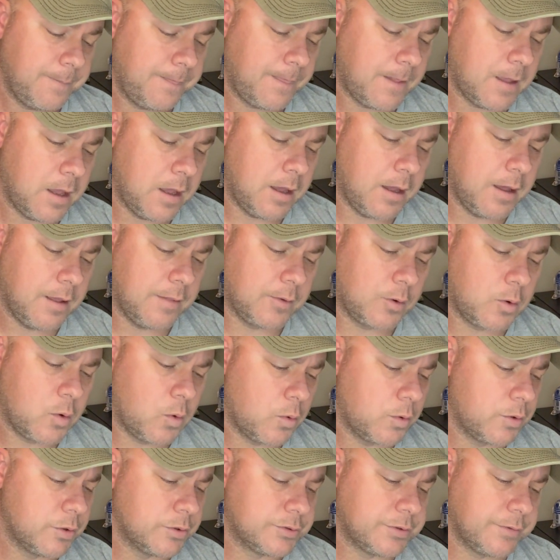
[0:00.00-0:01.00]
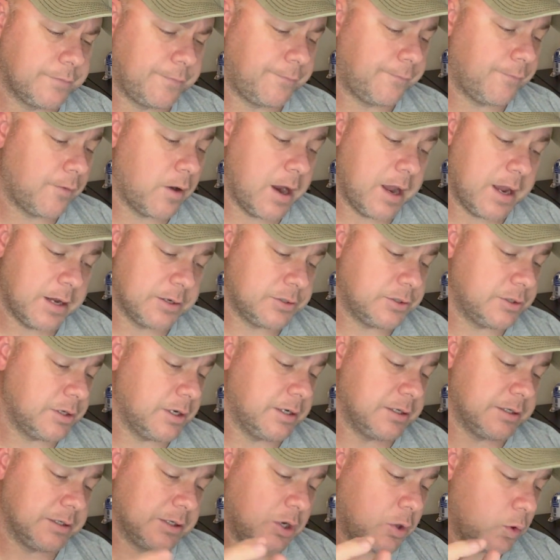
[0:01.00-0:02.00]
the corners are fresh
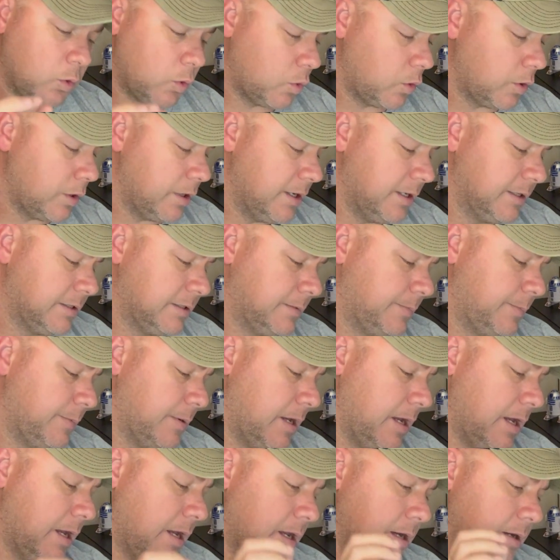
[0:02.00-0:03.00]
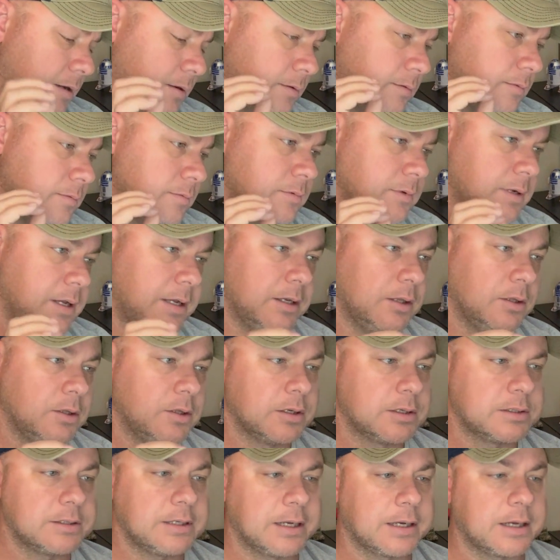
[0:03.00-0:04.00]
and crisp, and it
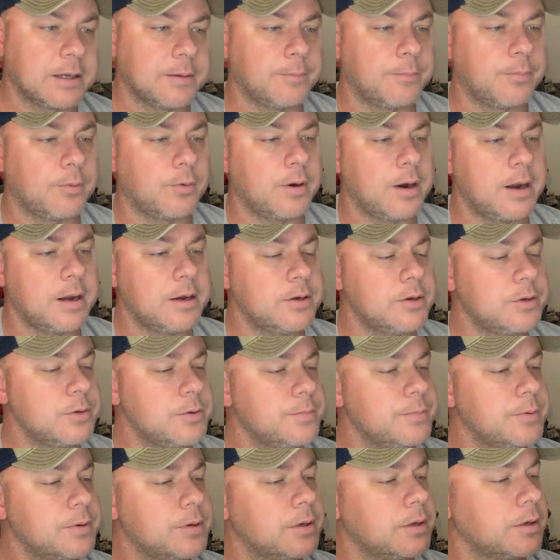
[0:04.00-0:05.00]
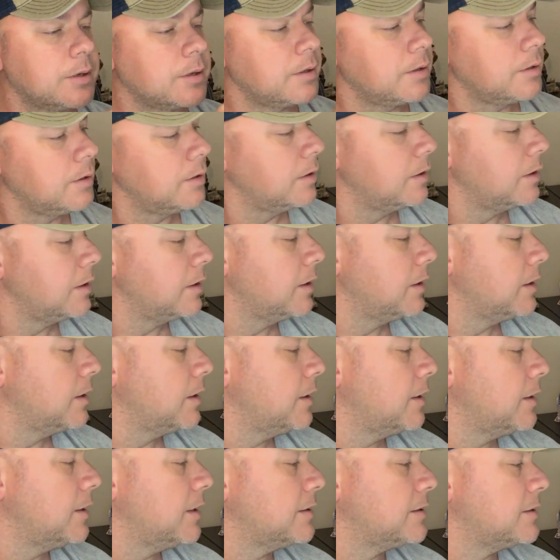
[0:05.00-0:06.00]
looks like a brand new book.
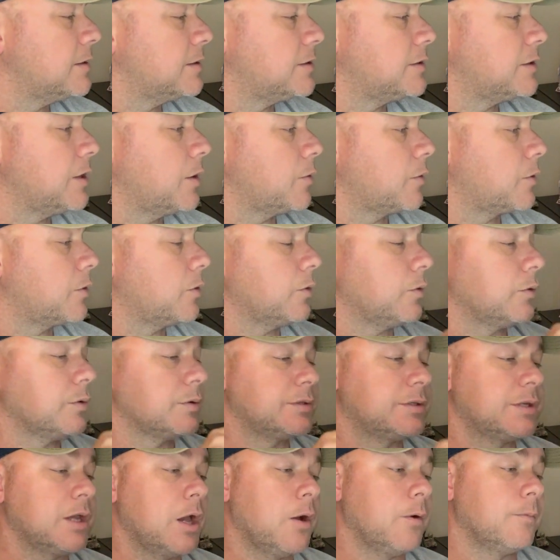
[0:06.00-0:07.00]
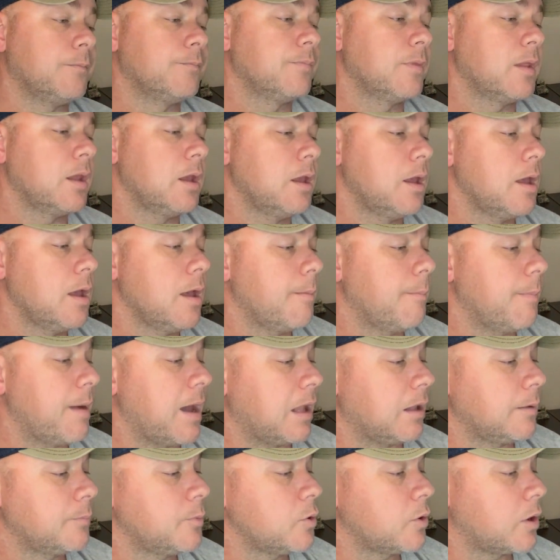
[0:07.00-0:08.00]
This is so cool. So
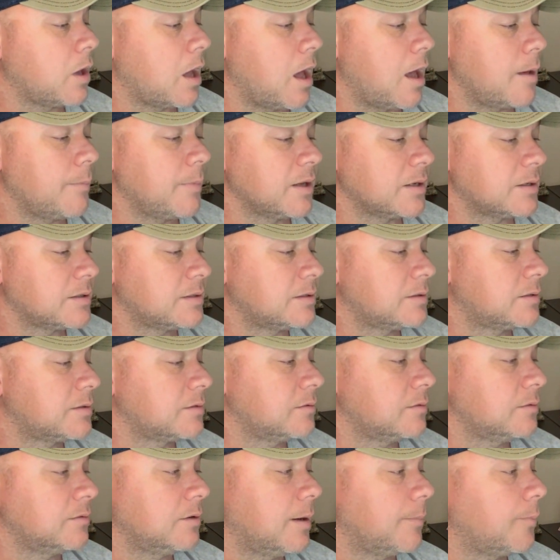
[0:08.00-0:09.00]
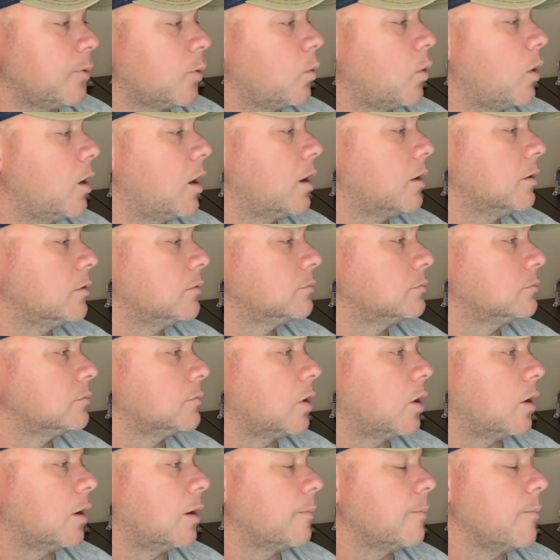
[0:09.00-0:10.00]
Malibu Comics #1,
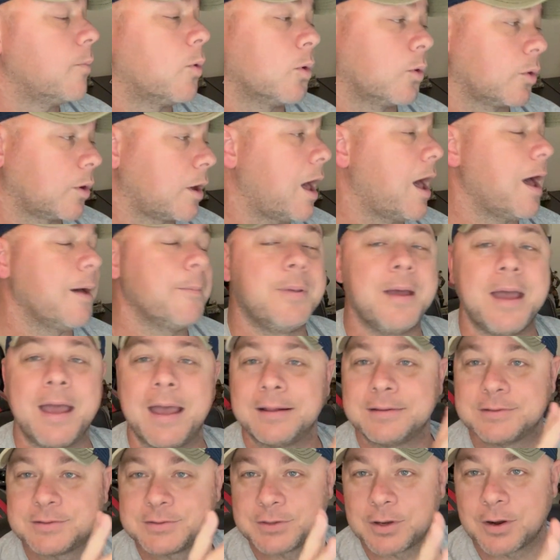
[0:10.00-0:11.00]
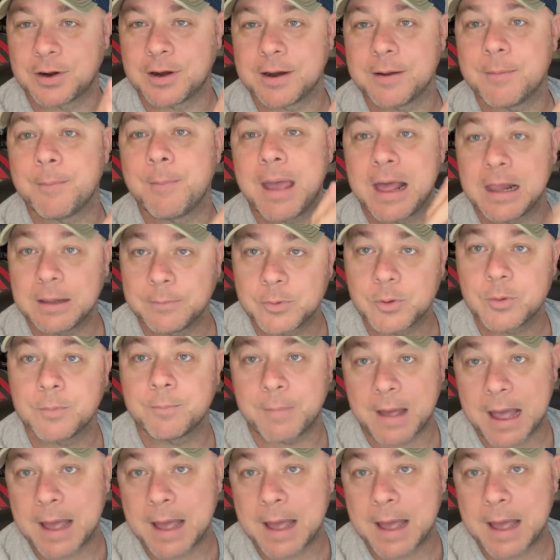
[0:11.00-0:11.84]
or Mortal Kombat, sorry, Mortal